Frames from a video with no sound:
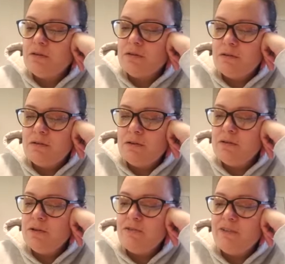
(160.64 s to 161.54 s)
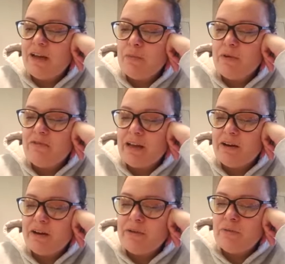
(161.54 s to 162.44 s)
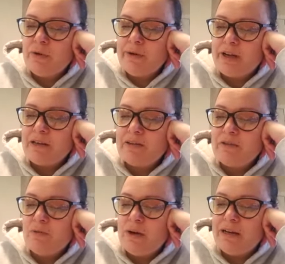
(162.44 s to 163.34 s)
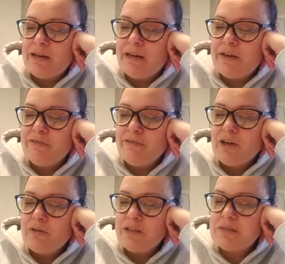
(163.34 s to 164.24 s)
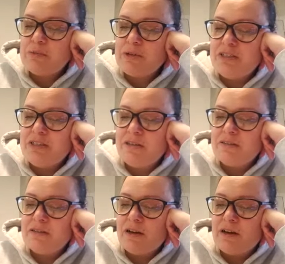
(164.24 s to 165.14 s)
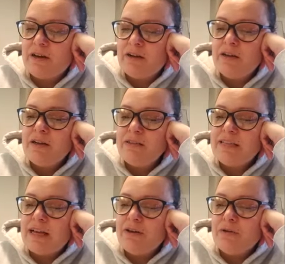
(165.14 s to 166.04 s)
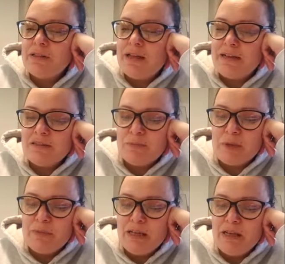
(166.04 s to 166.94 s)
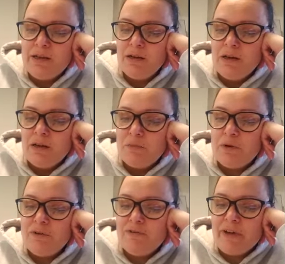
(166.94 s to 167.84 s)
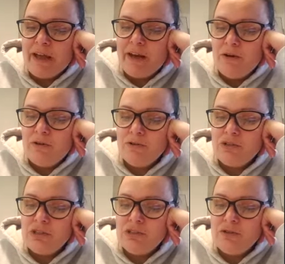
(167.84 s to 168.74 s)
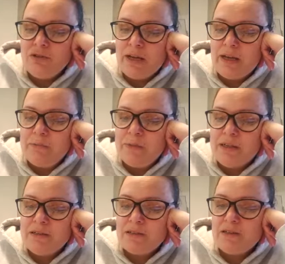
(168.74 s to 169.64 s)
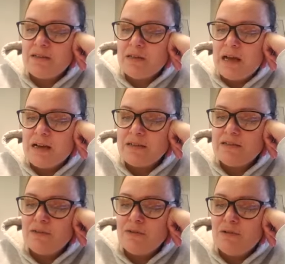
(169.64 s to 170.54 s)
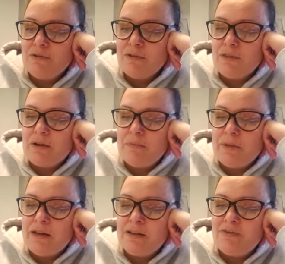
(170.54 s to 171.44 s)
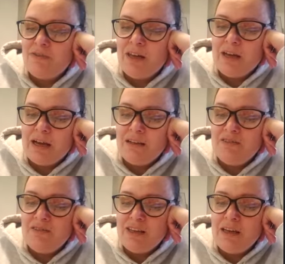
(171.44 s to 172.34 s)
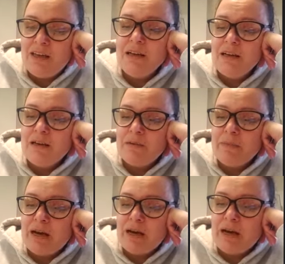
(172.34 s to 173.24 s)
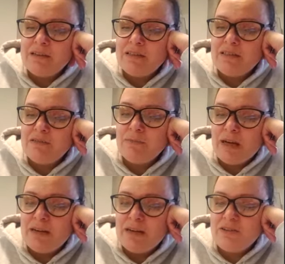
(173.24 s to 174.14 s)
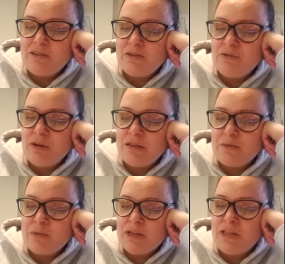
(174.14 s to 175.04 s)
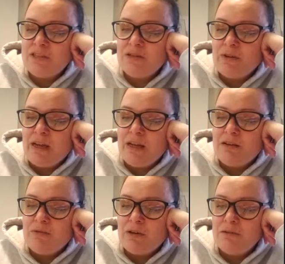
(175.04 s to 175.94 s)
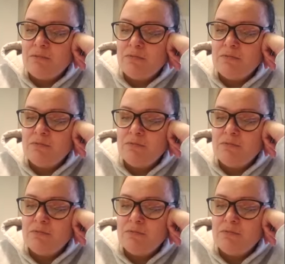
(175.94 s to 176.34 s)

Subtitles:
Notify the provider when and if respirations are 10 or less per minute. Provide O2, administer naloxone over 3 minutes via IV, monitor respiration rate and rhythm.